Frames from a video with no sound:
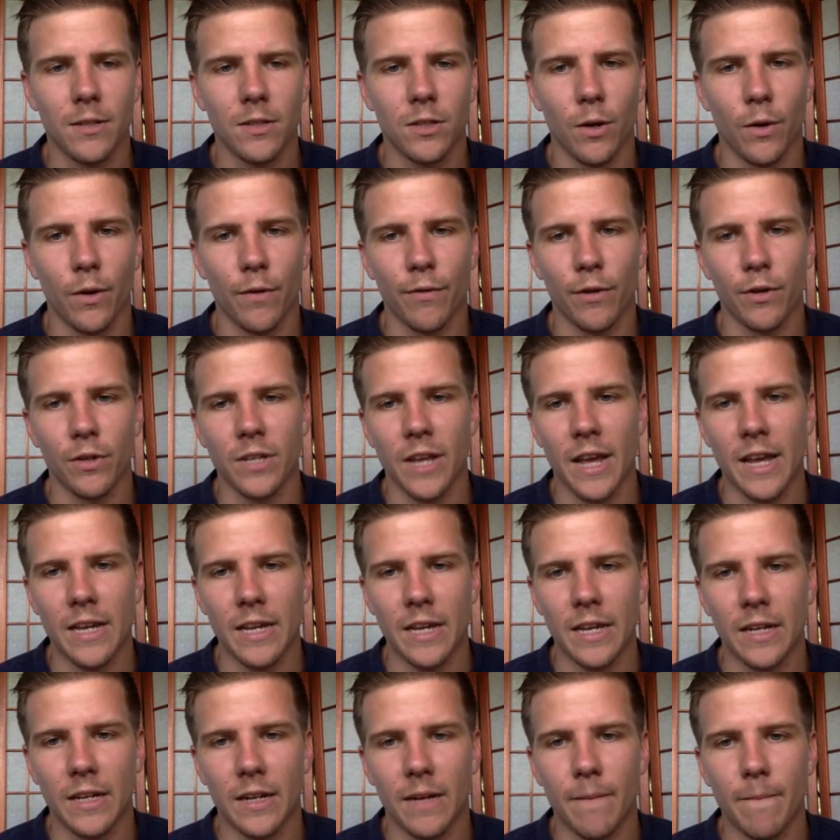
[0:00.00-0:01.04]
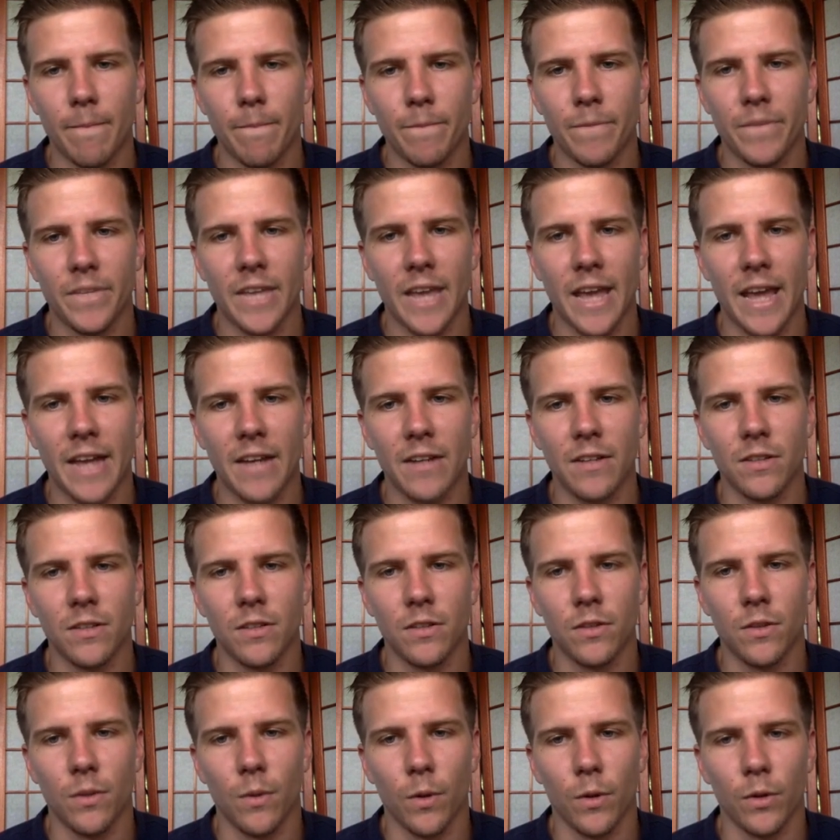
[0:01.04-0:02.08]
So if you're taking 10
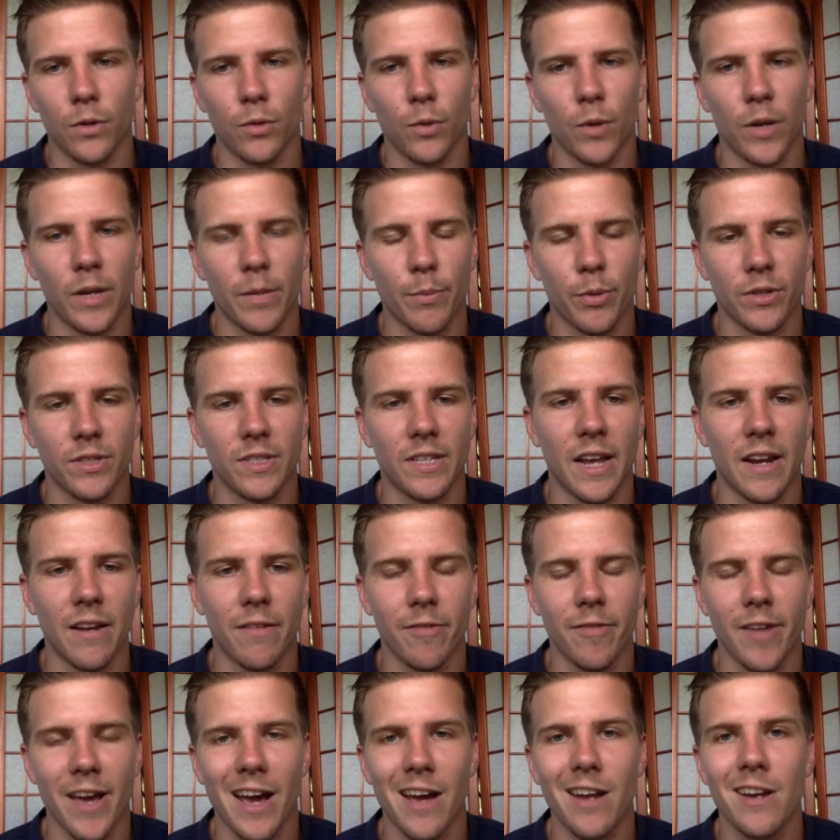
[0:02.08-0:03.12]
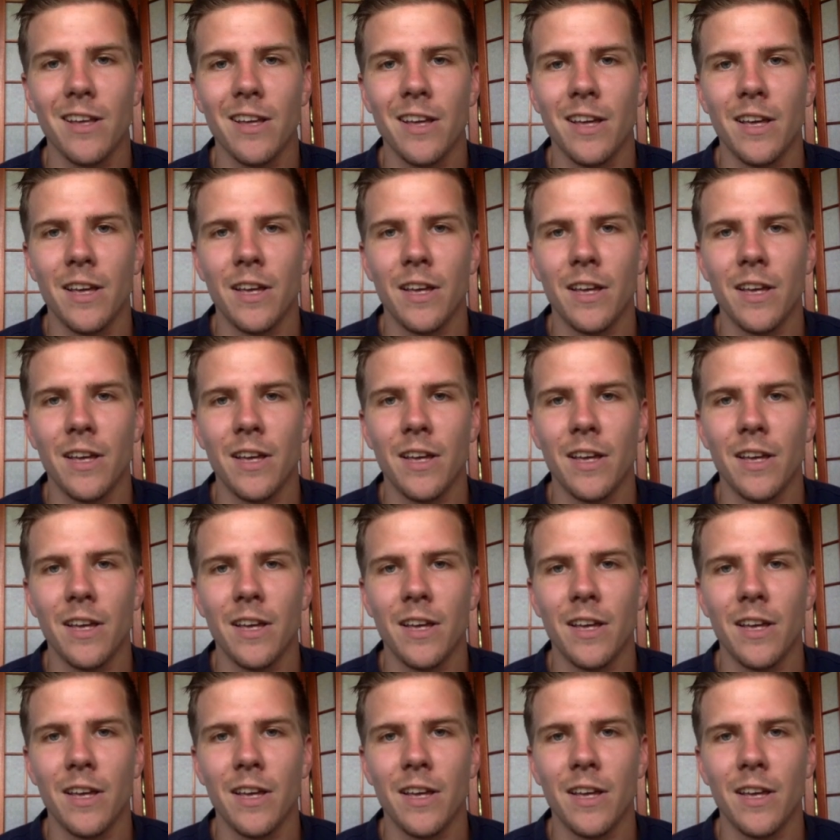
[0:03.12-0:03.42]
or 20% of that,